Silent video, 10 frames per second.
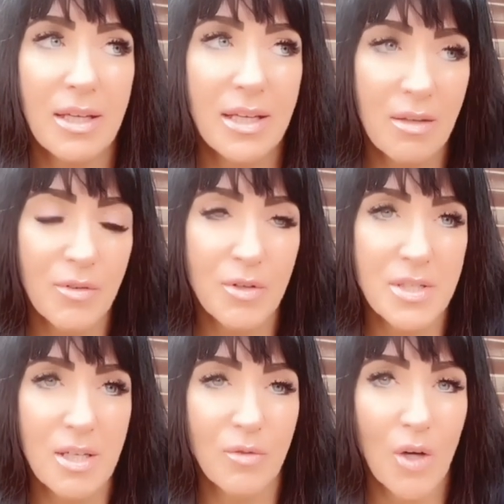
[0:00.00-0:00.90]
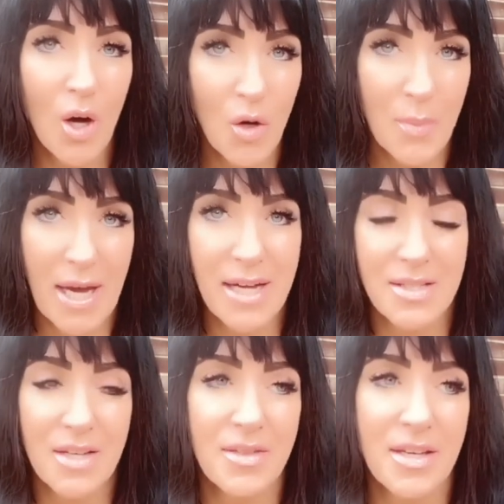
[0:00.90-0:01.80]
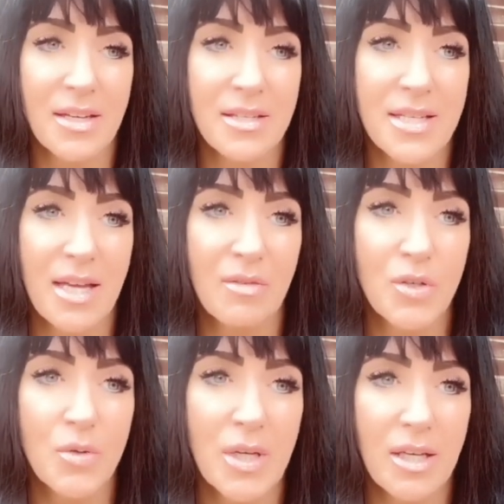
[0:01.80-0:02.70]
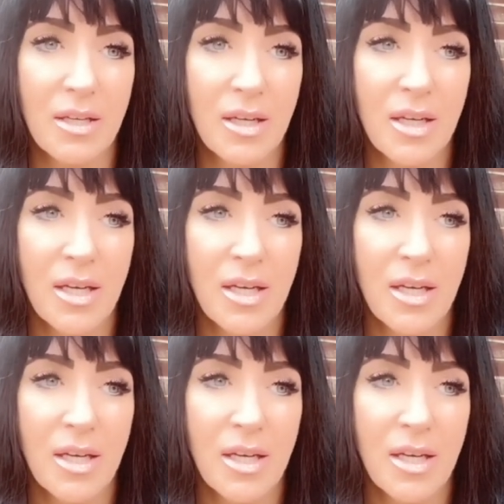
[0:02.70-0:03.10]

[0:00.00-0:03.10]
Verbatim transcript: give yourself a hall pass on things. And if you can,